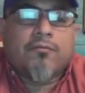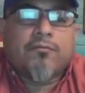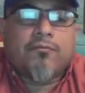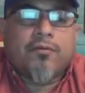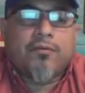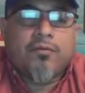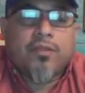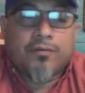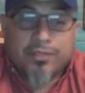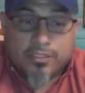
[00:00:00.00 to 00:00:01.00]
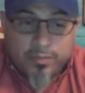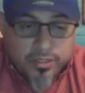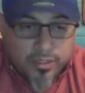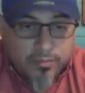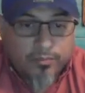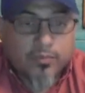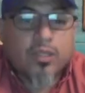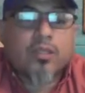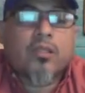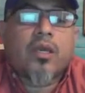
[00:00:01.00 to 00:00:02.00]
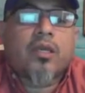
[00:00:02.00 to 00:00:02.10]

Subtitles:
if it's missing,